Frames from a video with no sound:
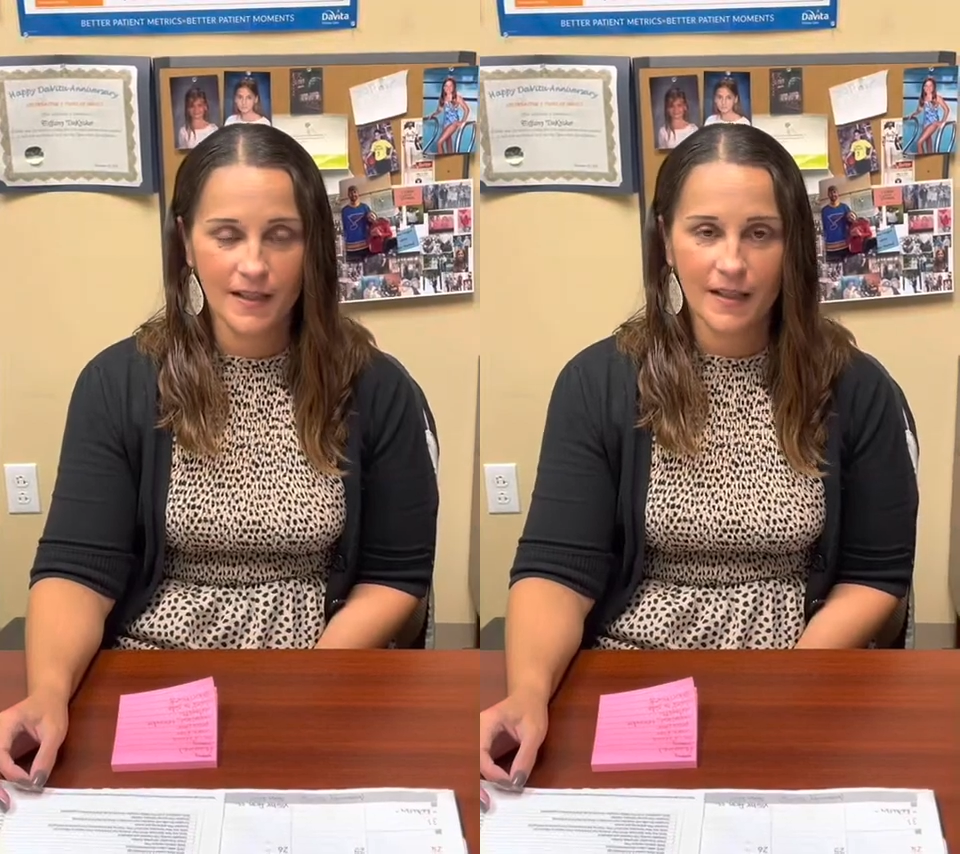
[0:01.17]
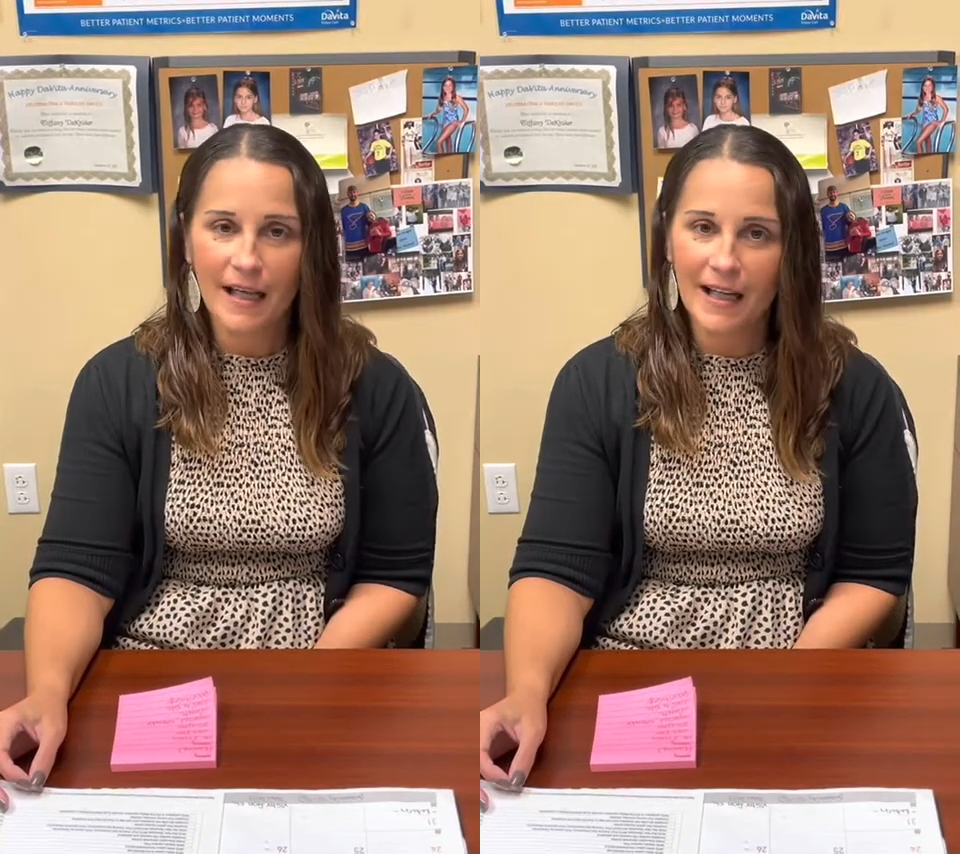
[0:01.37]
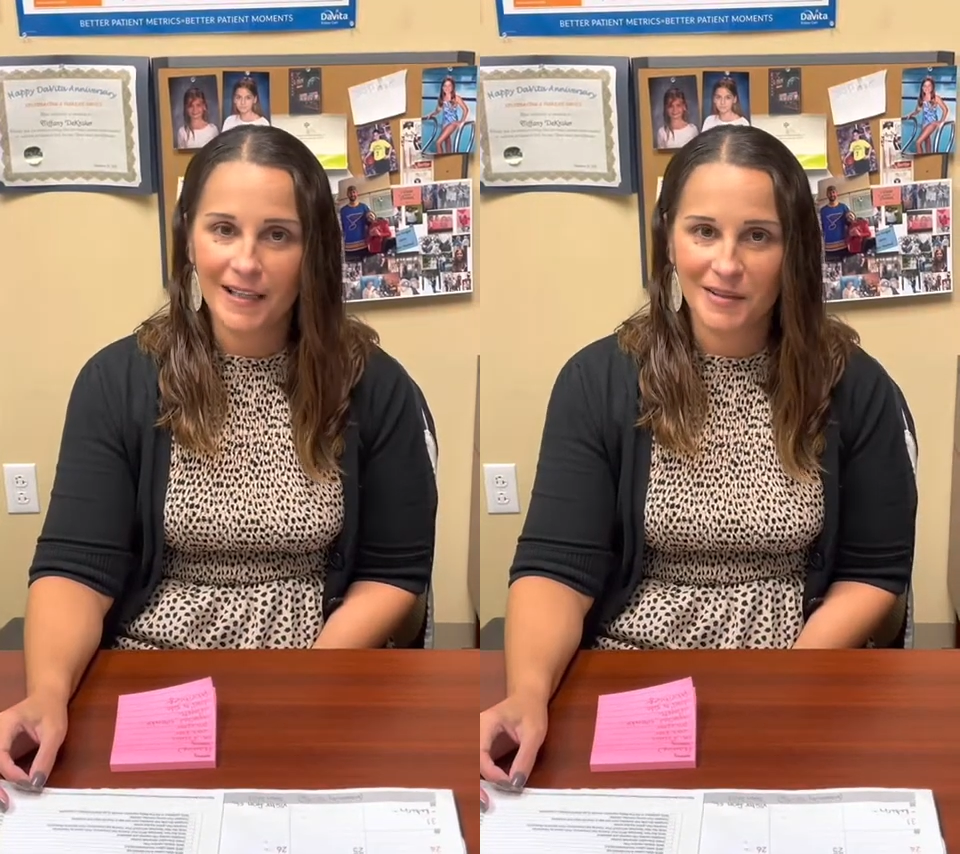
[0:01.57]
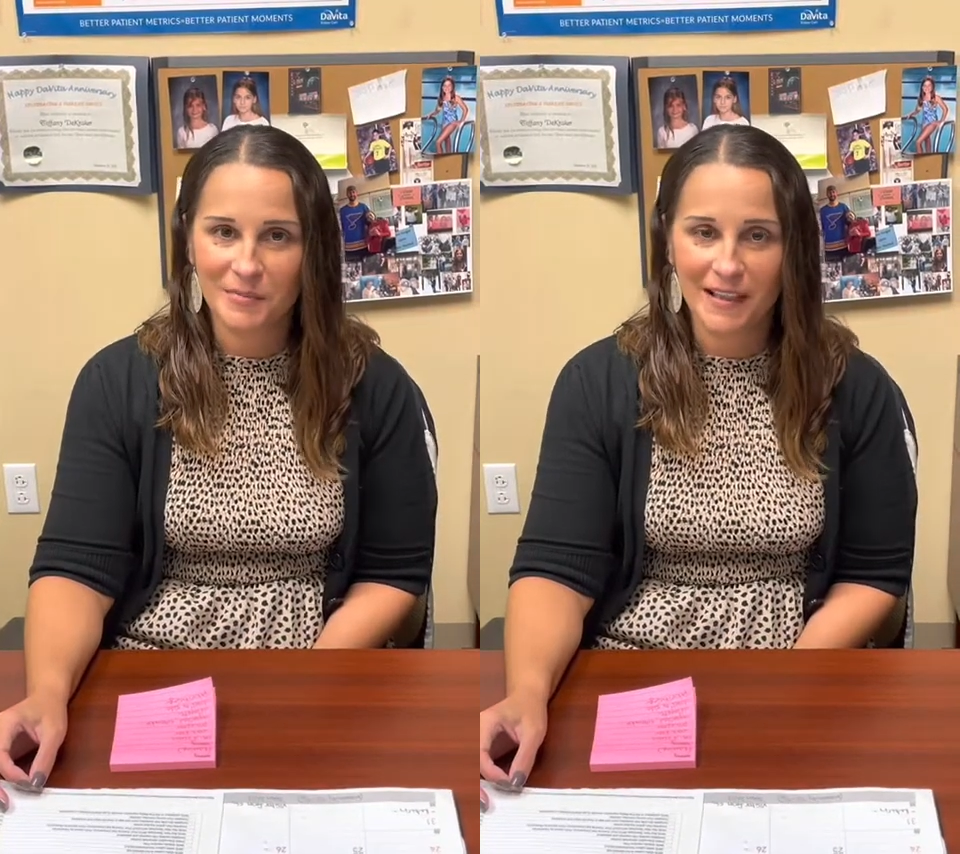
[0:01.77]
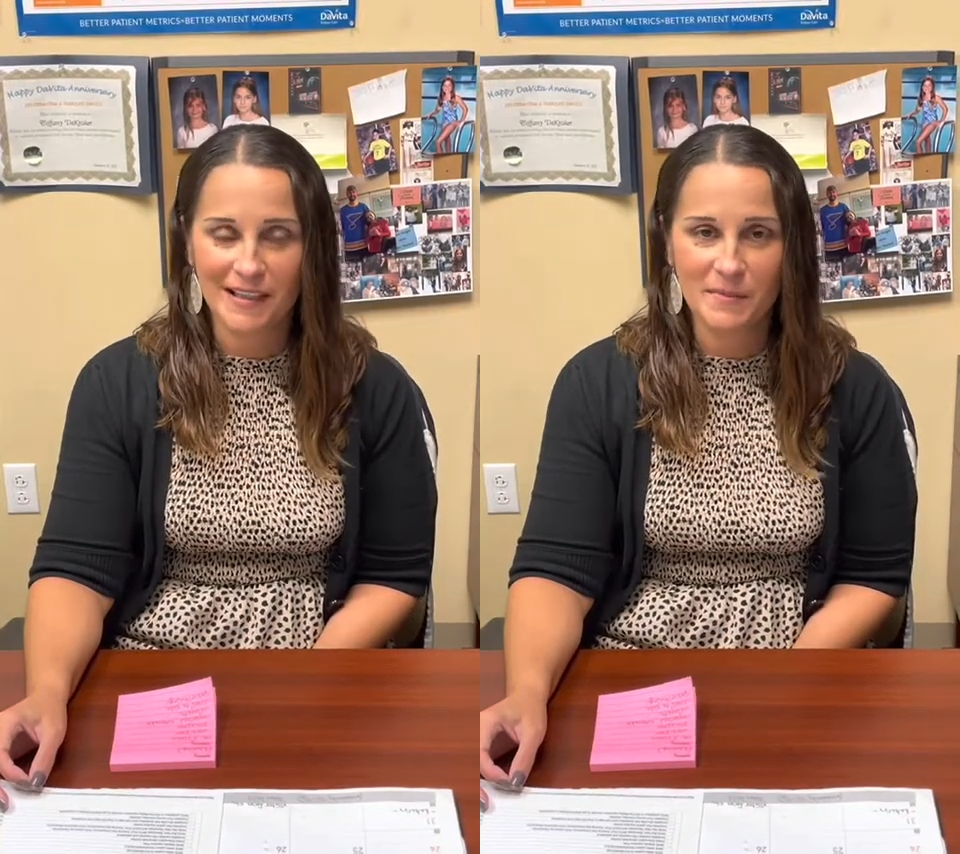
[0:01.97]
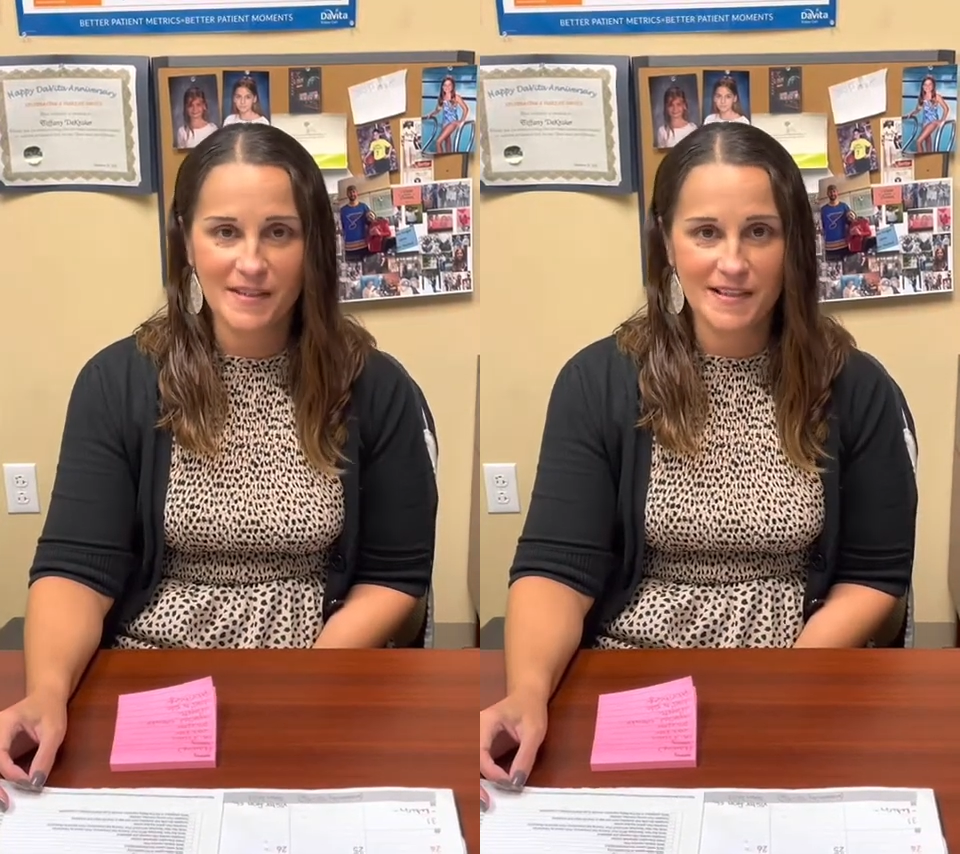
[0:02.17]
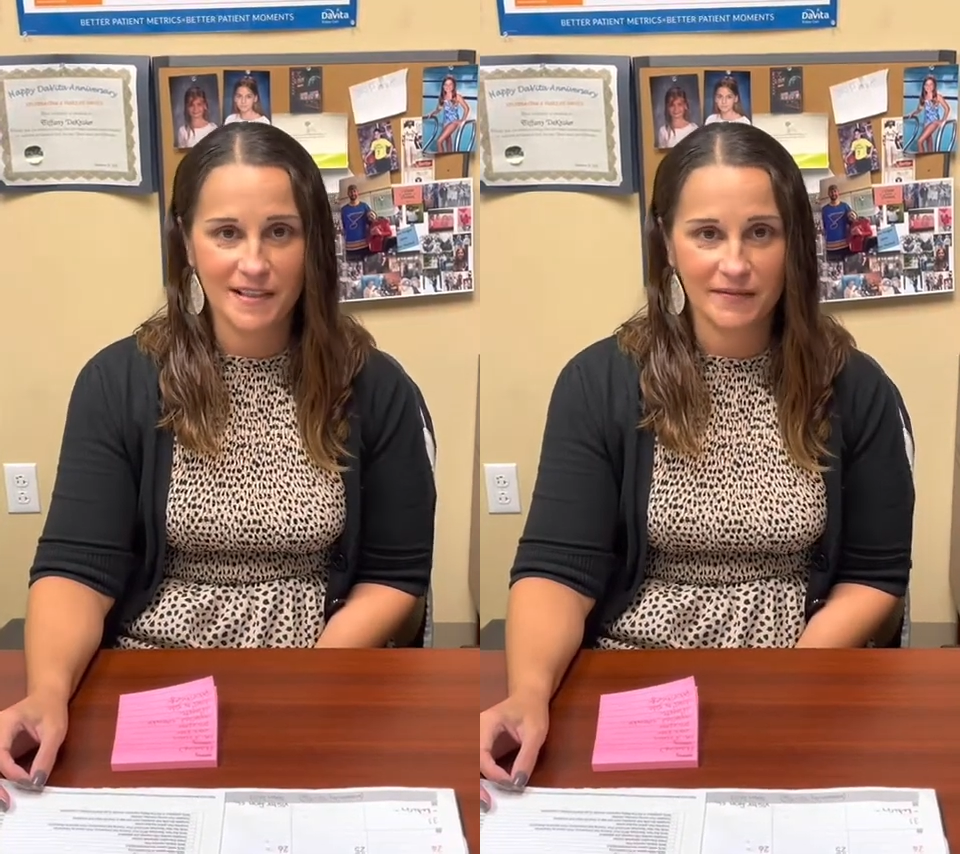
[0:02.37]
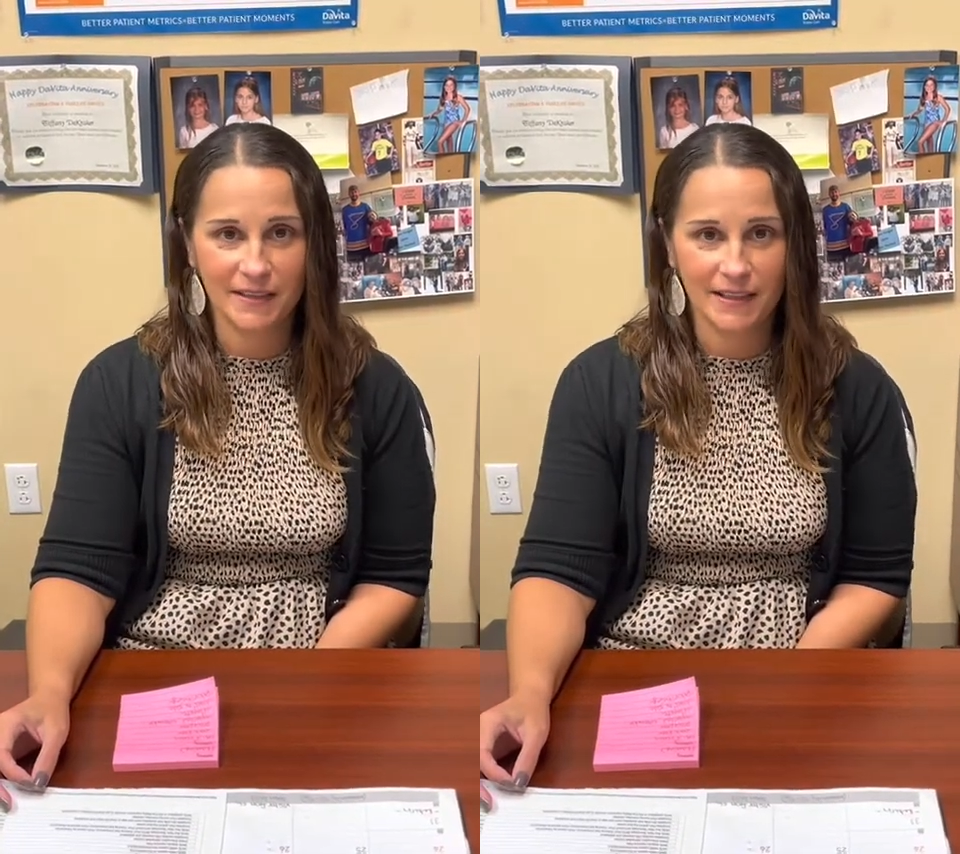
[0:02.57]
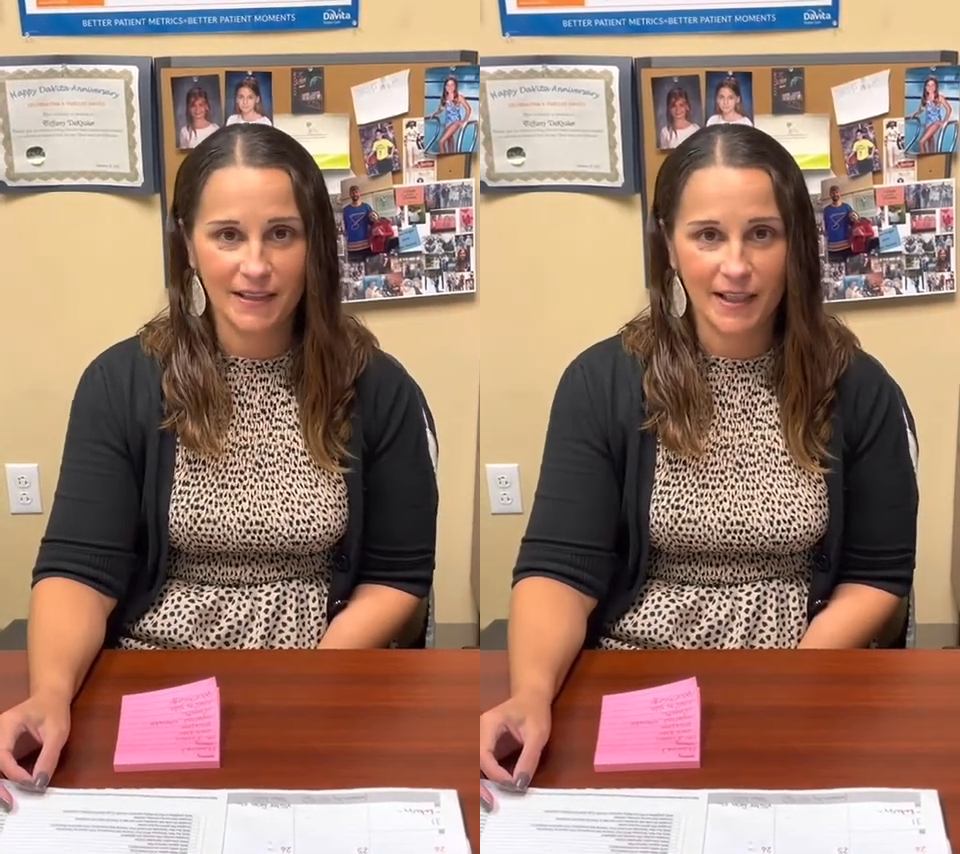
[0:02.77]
Hi, my name is Tiffany.